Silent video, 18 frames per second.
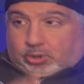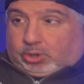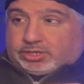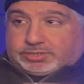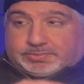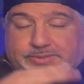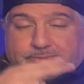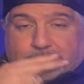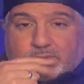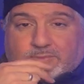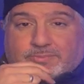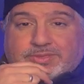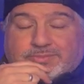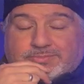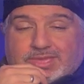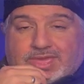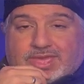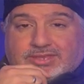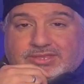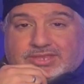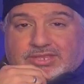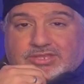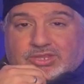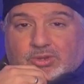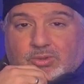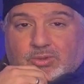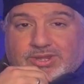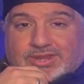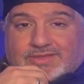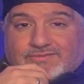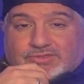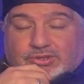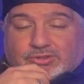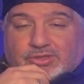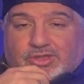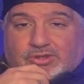course, people will be mad that they're going
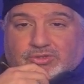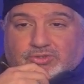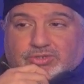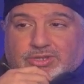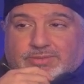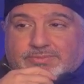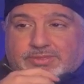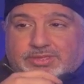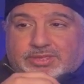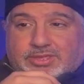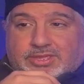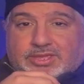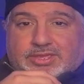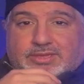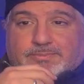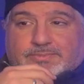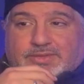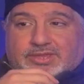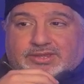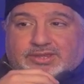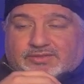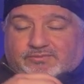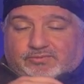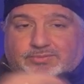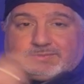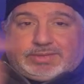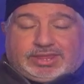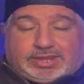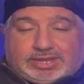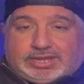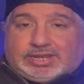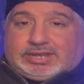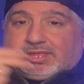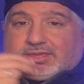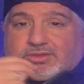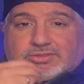after Donald Trump. But if we make it
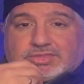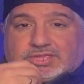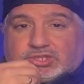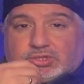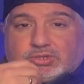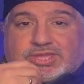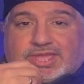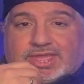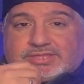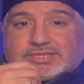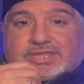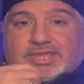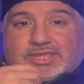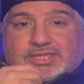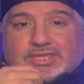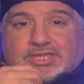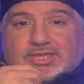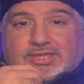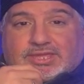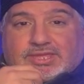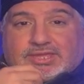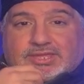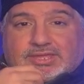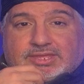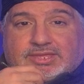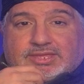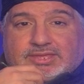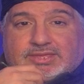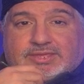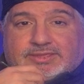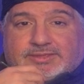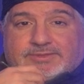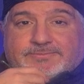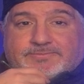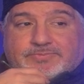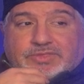illegal that you can't take, uh,
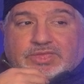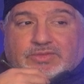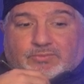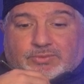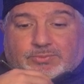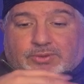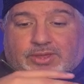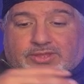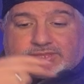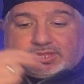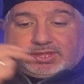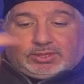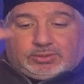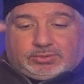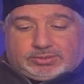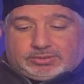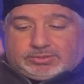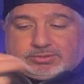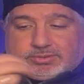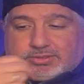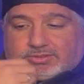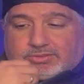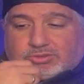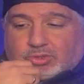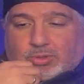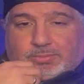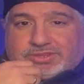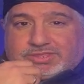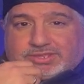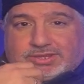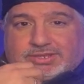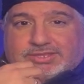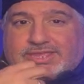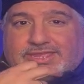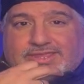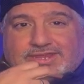if we prosecute, nobody's
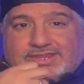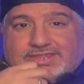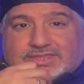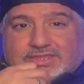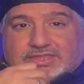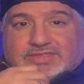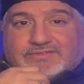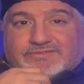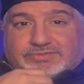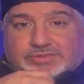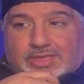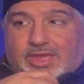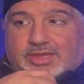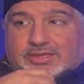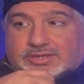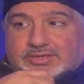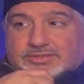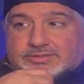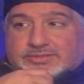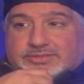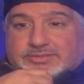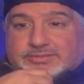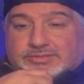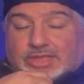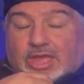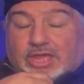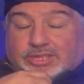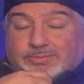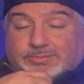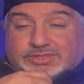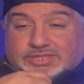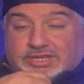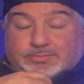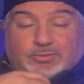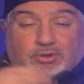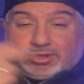going to take any sensitive documents
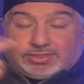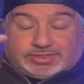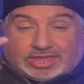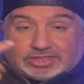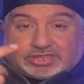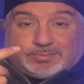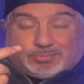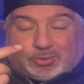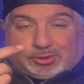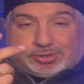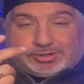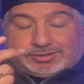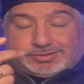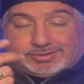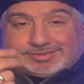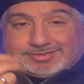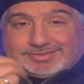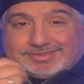documents anymore, and that's important.